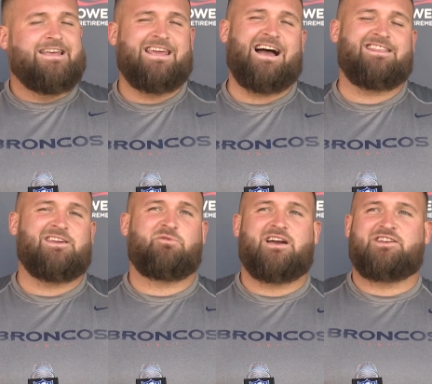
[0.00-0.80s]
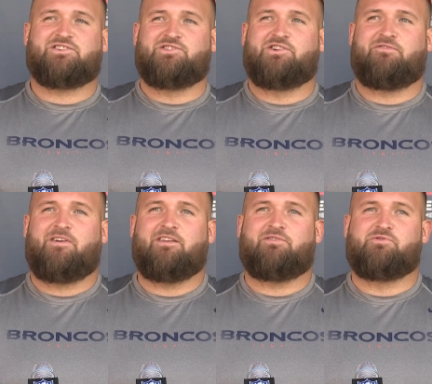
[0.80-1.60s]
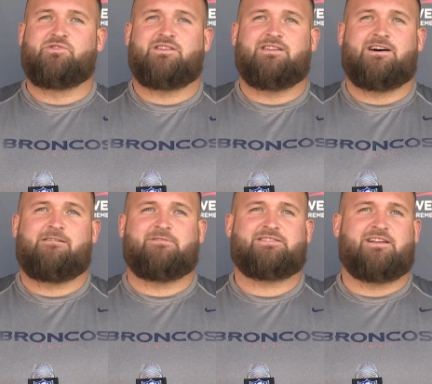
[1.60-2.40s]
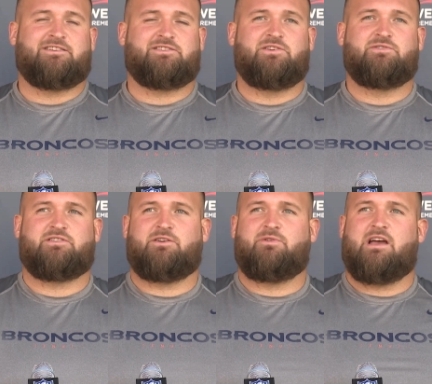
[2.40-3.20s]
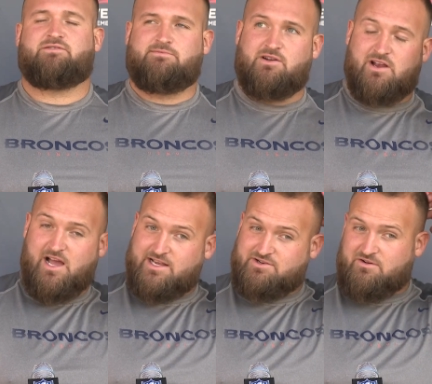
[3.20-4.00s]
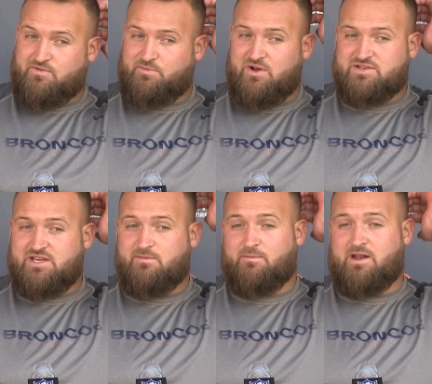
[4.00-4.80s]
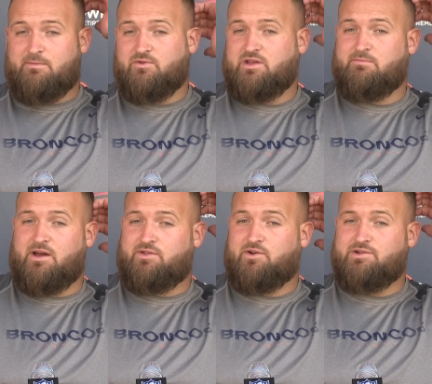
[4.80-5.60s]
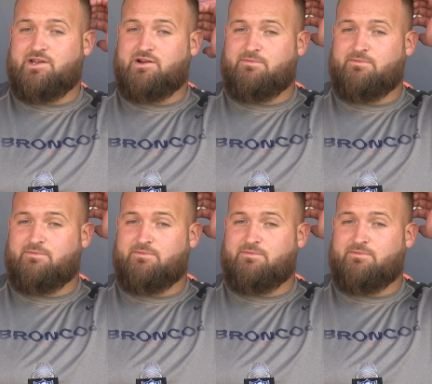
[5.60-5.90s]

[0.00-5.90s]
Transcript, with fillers: Yeah, I think we got to just learn to fight through it. Um, it's not an excuse. I think we have some younger guys on our football team. I mean, I'm only in my third year.